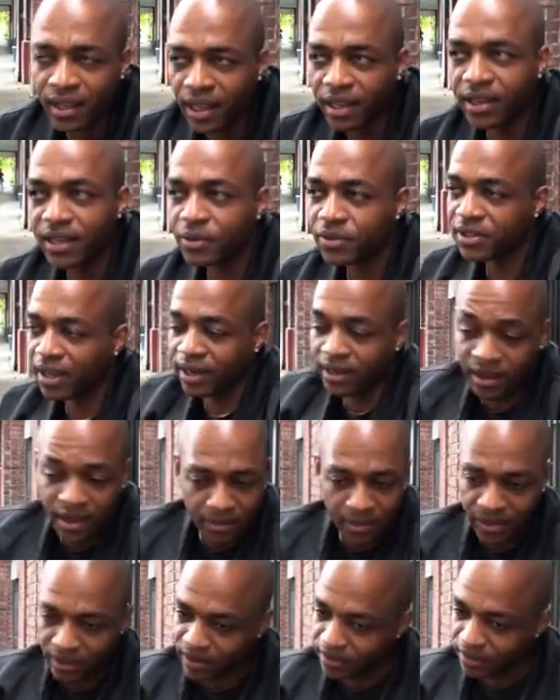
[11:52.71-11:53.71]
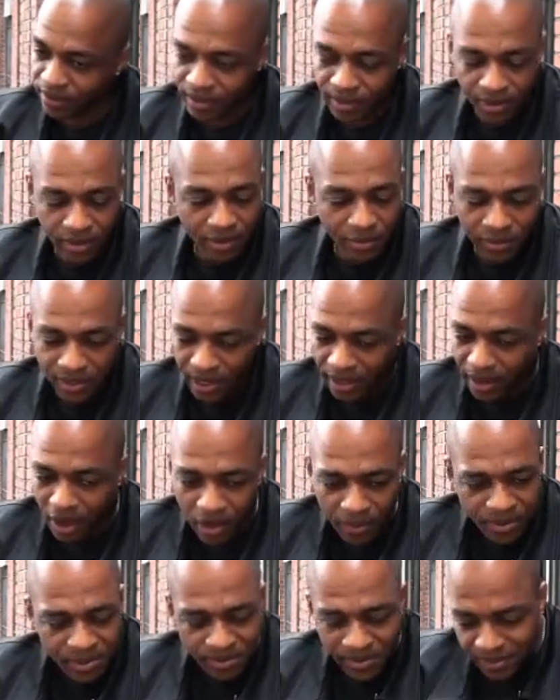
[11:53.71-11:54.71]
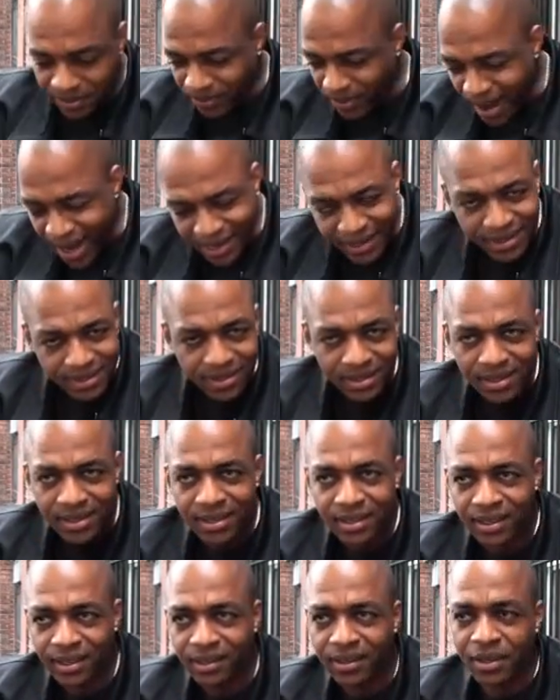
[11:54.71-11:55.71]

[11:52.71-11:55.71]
And he was like, yeah, I'm gonna, you know, he would like always be practicing,